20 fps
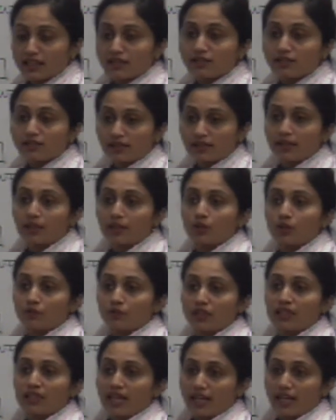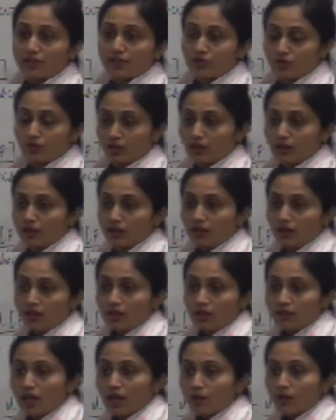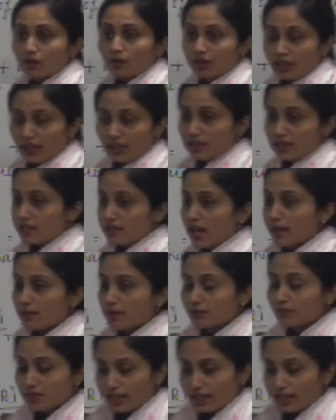rate of the reaction. Now rate, I am telling